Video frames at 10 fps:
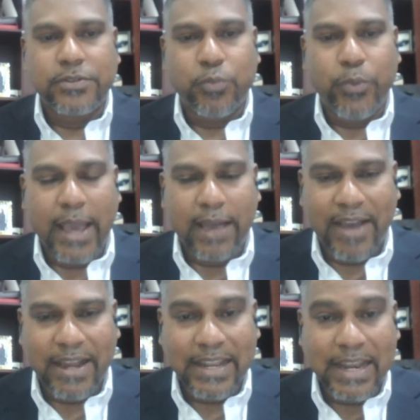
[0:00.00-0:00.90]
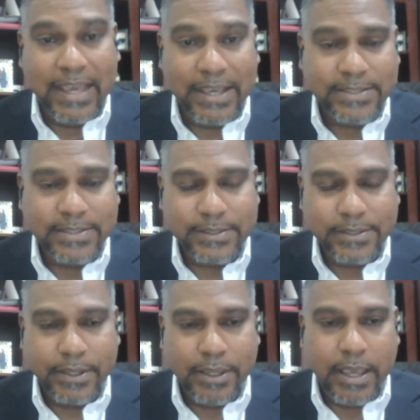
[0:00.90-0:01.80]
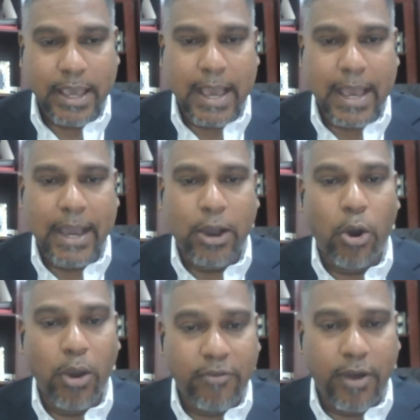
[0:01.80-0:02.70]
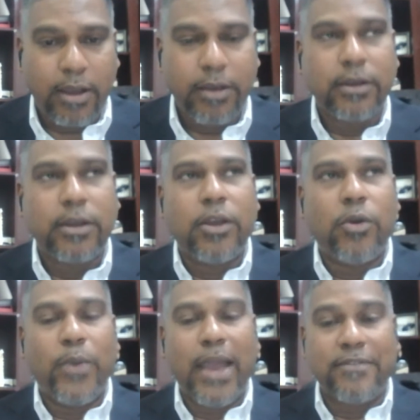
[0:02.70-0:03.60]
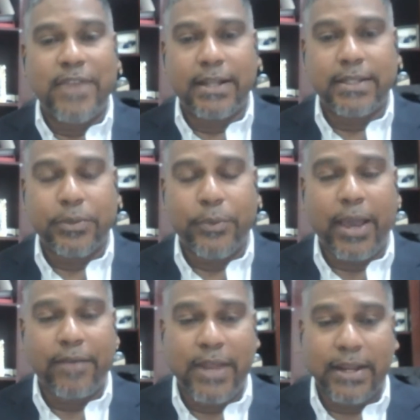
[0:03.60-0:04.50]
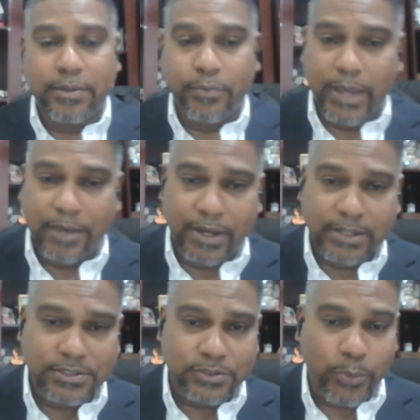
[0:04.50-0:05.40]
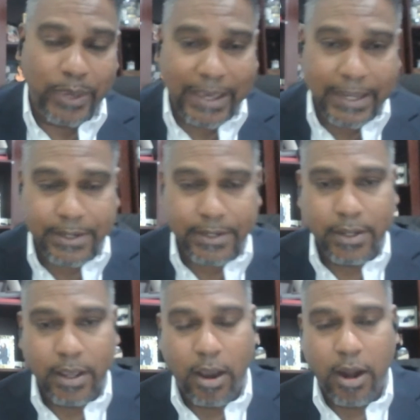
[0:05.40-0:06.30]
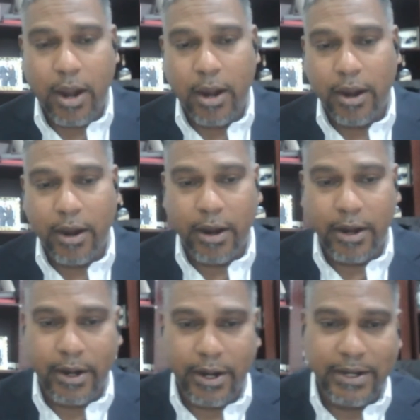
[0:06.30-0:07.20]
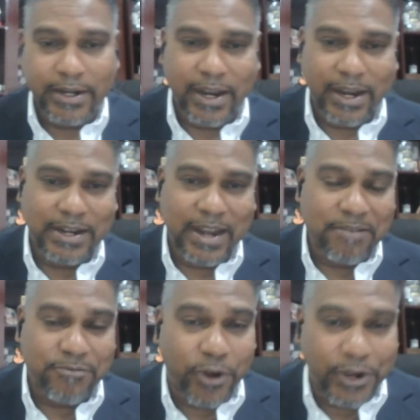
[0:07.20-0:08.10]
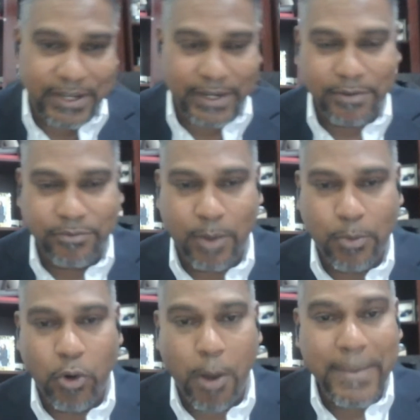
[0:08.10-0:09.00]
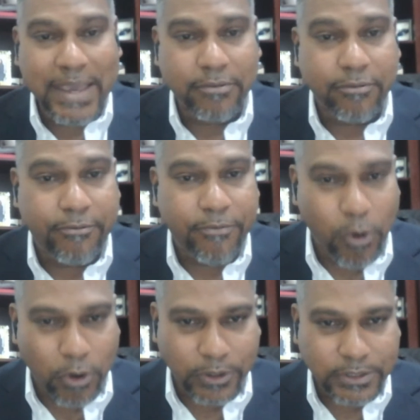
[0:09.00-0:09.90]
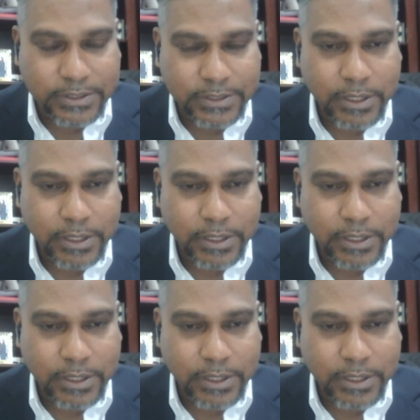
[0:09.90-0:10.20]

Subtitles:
We have had delays. However, we have not swayed or diverted from our main focus.